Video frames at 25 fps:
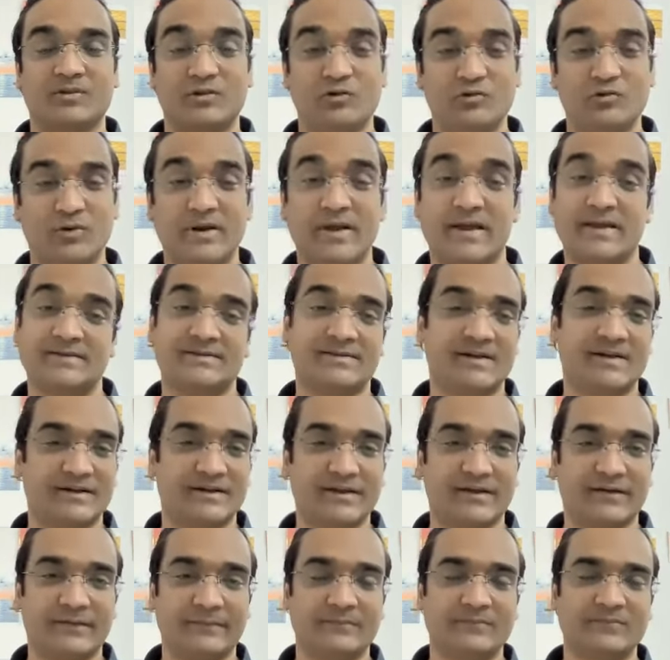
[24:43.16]
your
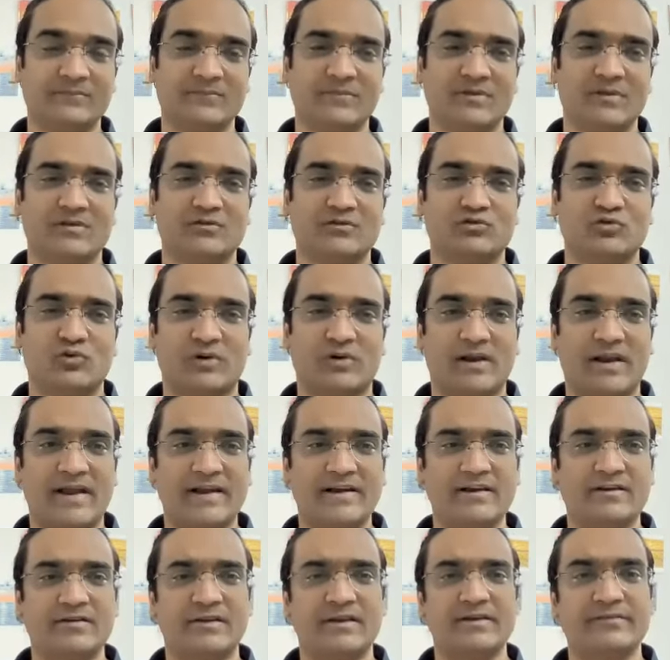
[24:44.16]
anxiety? So
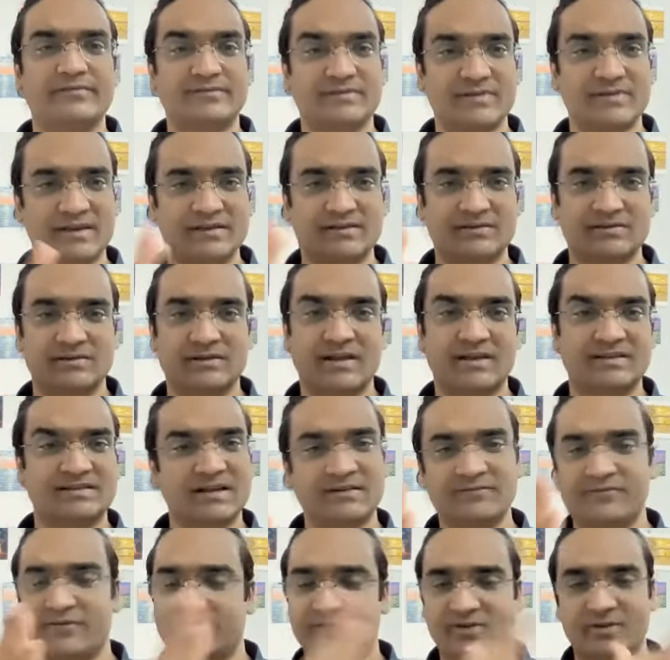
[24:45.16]
client if says less
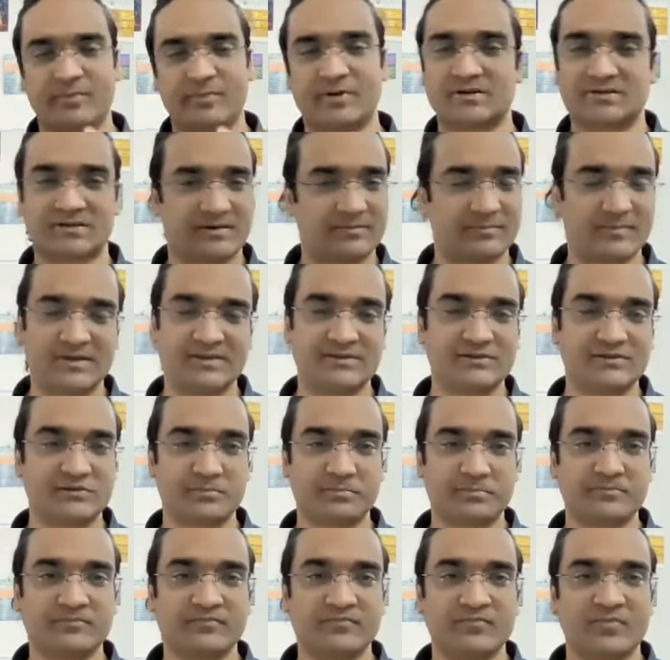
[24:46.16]
than 50%
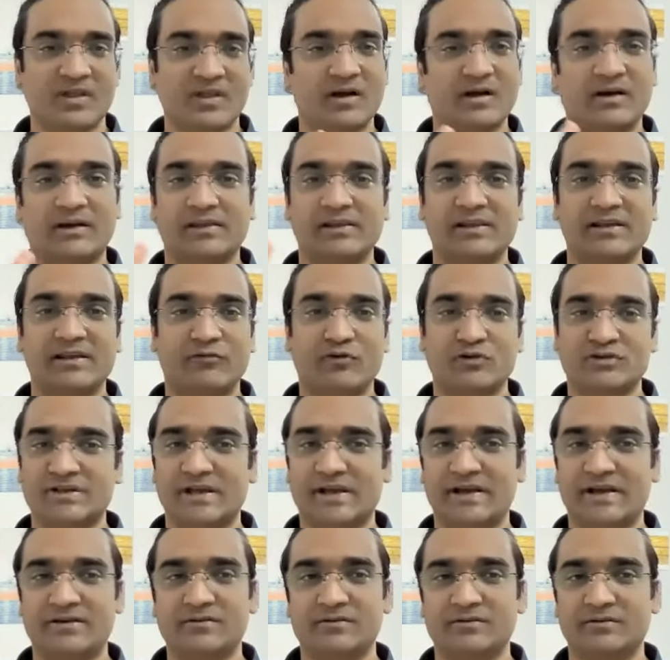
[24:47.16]
means earlier was
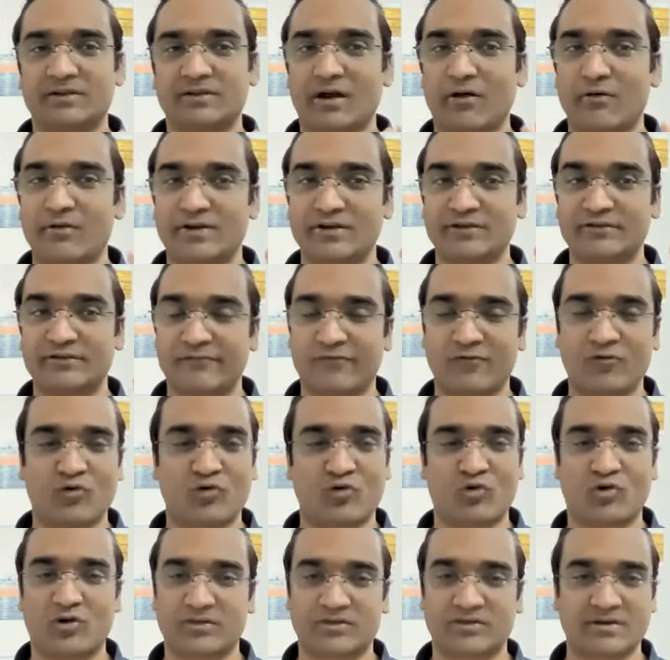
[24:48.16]
8, now it is
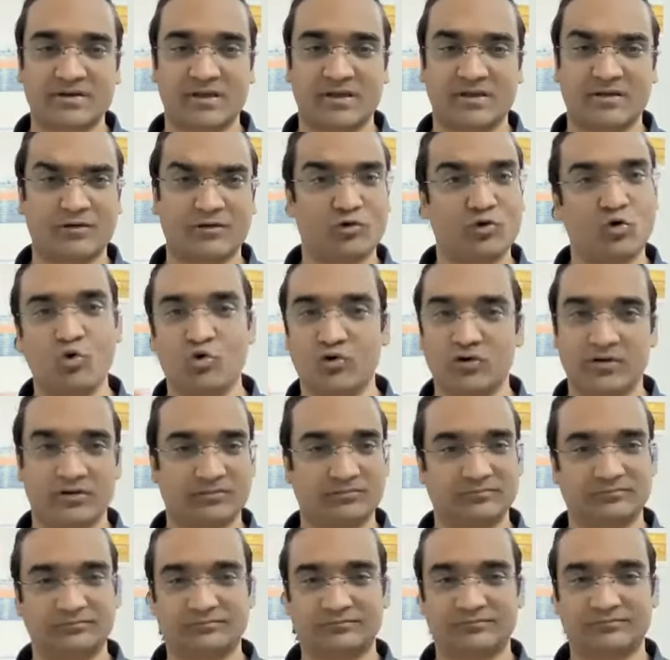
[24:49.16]
4 or 3.
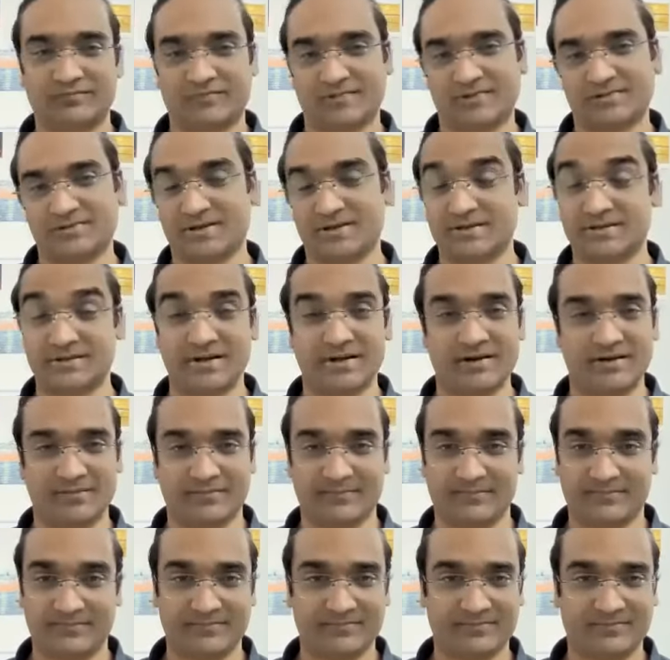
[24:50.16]
Good,
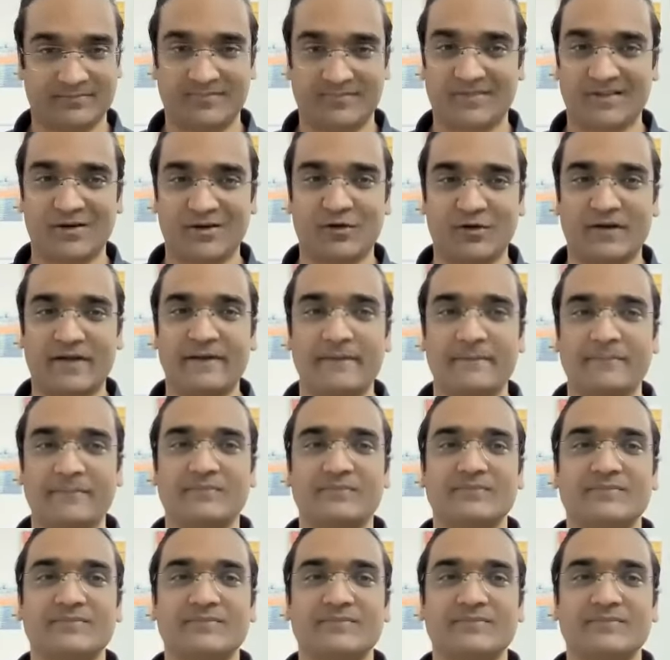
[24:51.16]
succeed. Okay.